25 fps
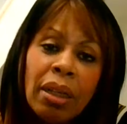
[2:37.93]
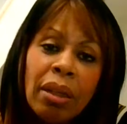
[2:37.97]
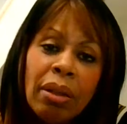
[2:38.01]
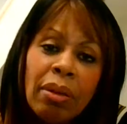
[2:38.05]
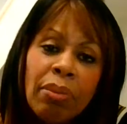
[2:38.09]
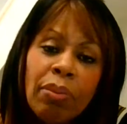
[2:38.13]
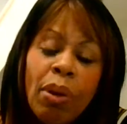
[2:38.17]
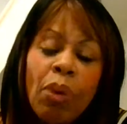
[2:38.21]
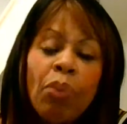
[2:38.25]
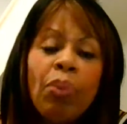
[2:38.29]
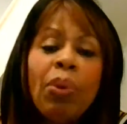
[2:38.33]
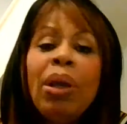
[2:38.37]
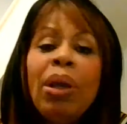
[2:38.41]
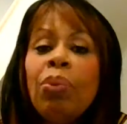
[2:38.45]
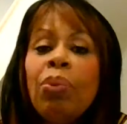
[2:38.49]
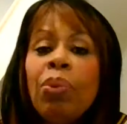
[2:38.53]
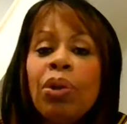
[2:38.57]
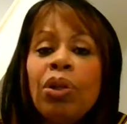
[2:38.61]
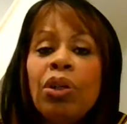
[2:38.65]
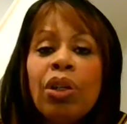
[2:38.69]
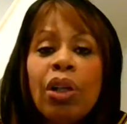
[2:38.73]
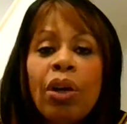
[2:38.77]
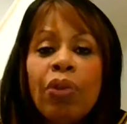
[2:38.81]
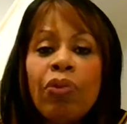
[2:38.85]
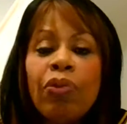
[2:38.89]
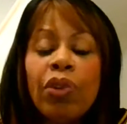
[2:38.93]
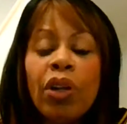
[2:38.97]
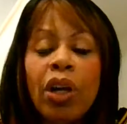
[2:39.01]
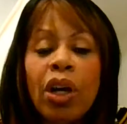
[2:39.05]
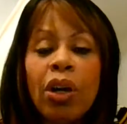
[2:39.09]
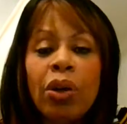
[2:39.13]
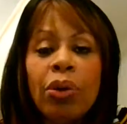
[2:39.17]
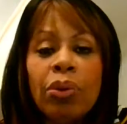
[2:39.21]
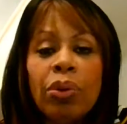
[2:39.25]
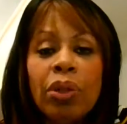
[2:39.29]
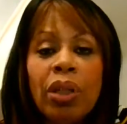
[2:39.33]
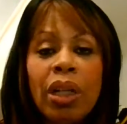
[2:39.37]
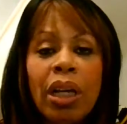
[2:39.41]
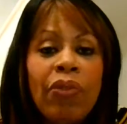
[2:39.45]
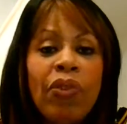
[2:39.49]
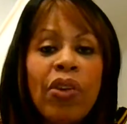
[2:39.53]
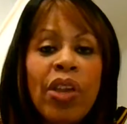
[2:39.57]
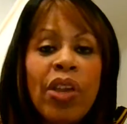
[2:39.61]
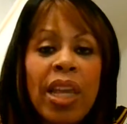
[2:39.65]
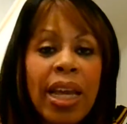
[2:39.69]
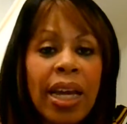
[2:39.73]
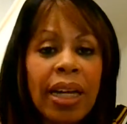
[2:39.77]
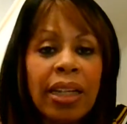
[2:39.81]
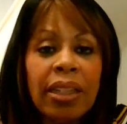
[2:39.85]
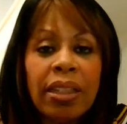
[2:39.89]
But we wouldn't have known if
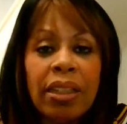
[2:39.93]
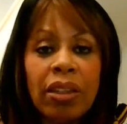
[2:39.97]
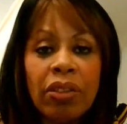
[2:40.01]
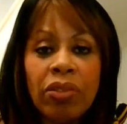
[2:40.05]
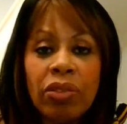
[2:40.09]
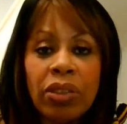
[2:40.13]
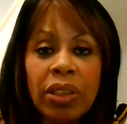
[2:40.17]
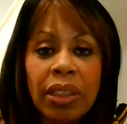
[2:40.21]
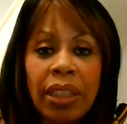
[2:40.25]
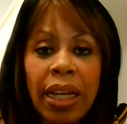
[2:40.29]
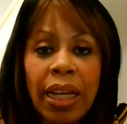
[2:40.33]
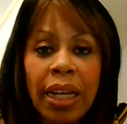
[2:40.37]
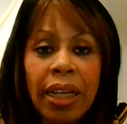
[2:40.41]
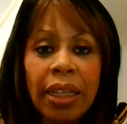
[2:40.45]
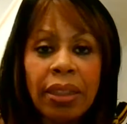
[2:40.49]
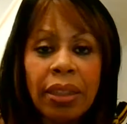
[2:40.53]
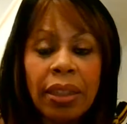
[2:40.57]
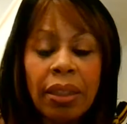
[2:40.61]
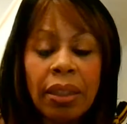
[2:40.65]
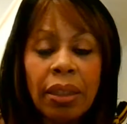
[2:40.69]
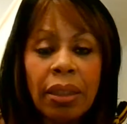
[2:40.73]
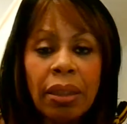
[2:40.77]
he hadn't have said.